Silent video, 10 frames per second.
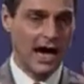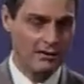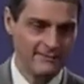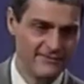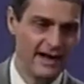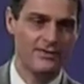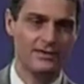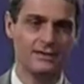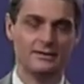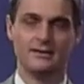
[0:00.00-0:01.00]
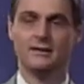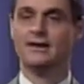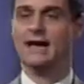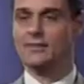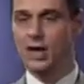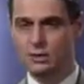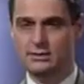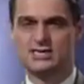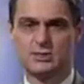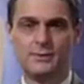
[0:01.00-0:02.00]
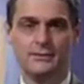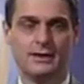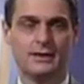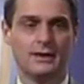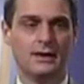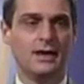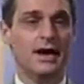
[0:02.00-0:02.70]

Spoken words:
our Father and the Holy Spirit.